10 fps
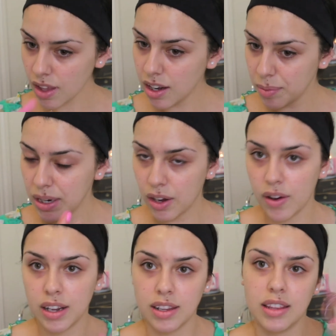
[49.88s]
I'm going to go
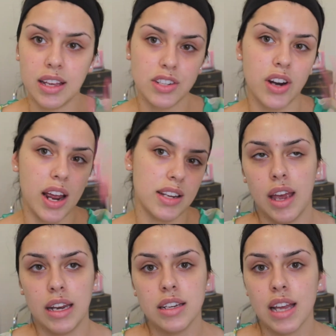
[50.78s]
ahead and let that dry.
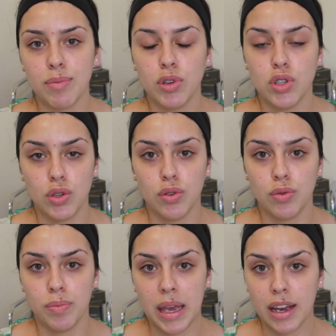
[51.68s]
Anytime you do
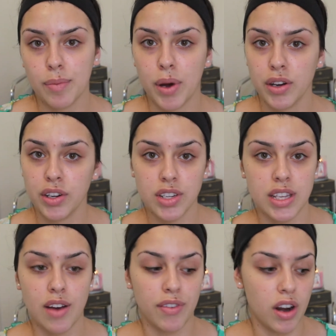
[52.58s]
makeup on
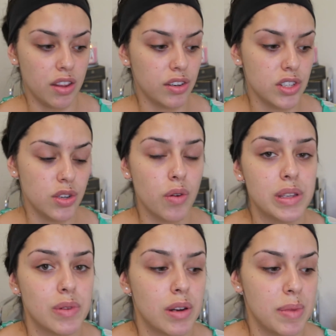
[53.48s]
yourself or others, you
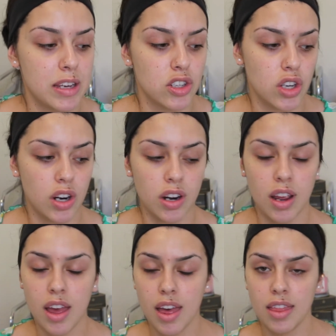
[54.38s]
always want to make sure
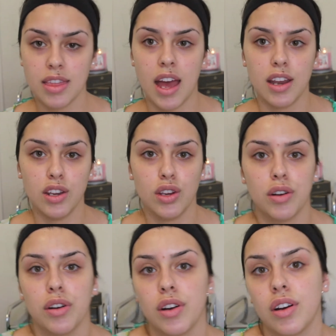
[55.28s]
that
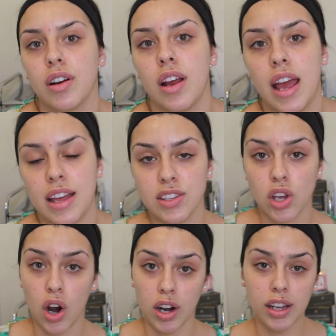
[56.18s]
your hands
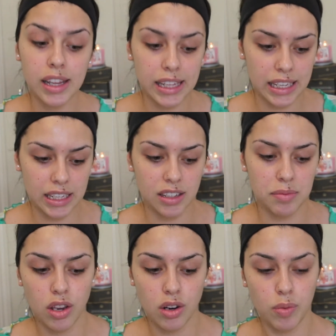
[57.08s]
are
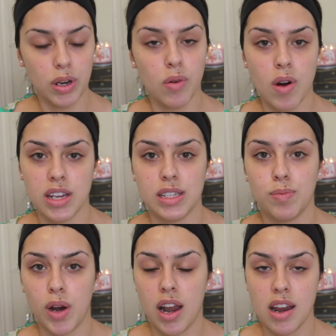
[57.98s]
clean. You know, we don't want to
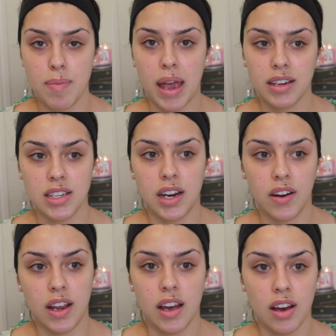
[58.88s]
spread any
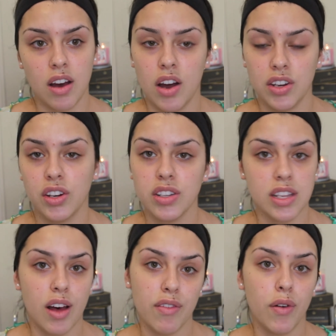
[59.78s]
bacteria on
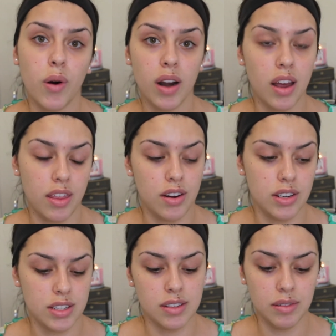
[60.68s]
yourself or
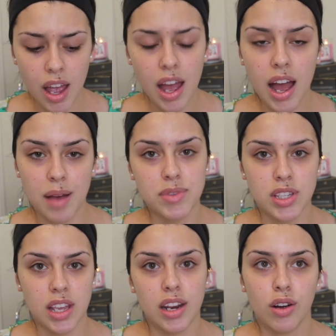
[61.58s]
others. I'm
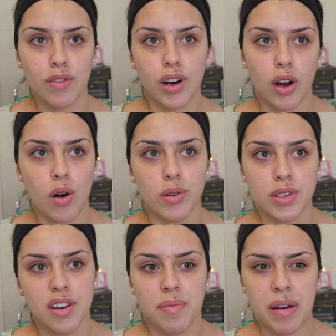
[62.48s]
just getting over a cold,
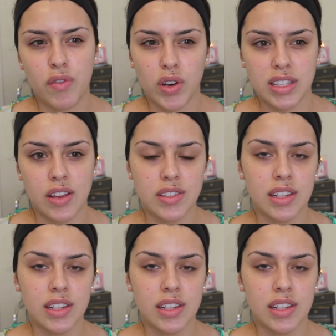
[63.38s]
so if my voice sounds a